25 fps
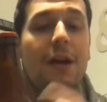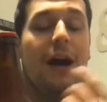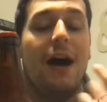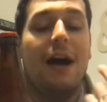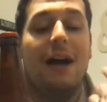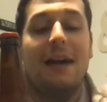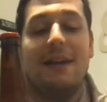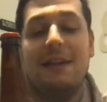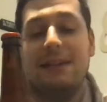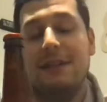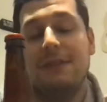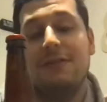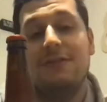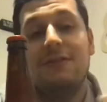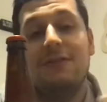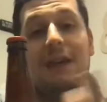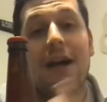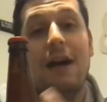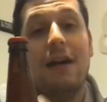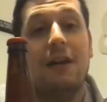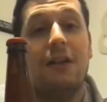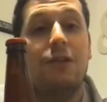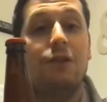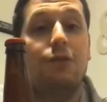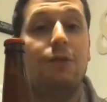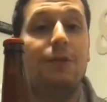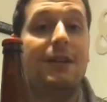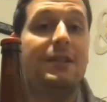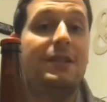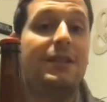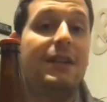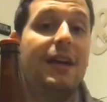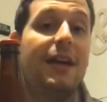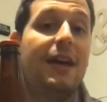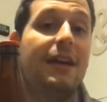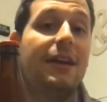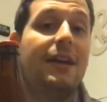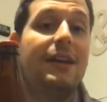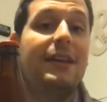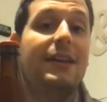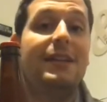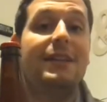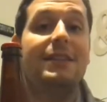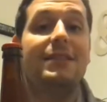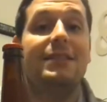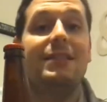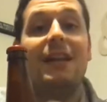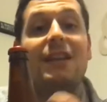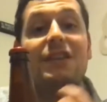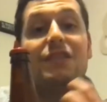Uh, he lives down in Louisiana. He
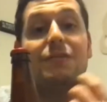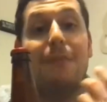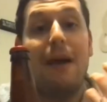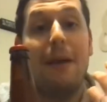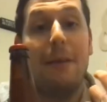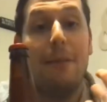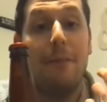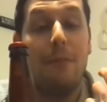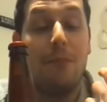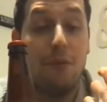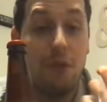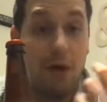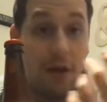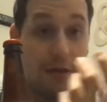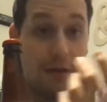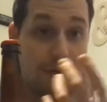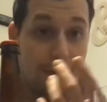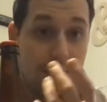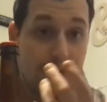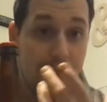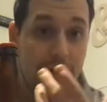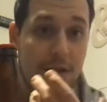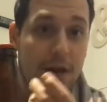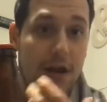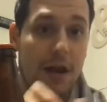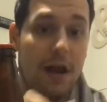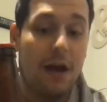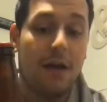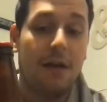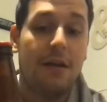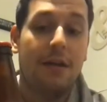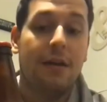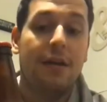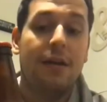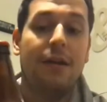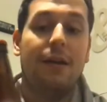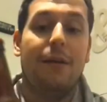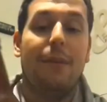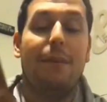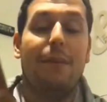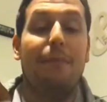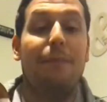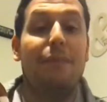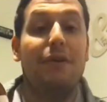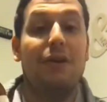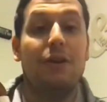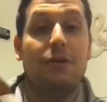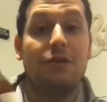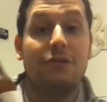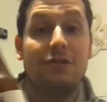sends my brother-in-law
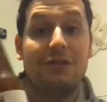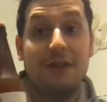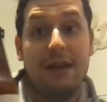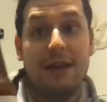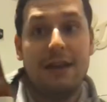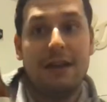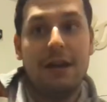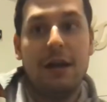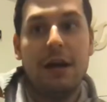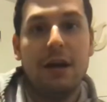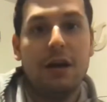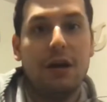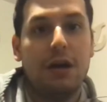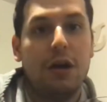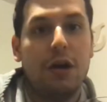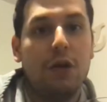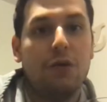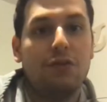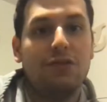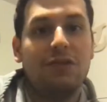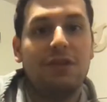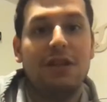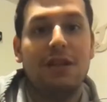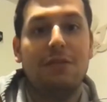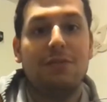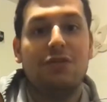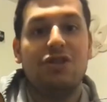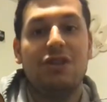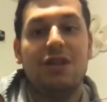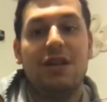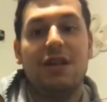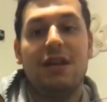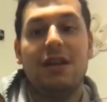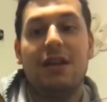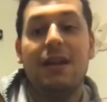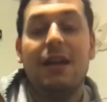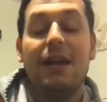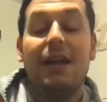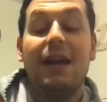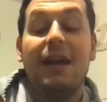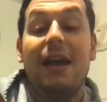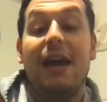beers like Ghost in the Machine.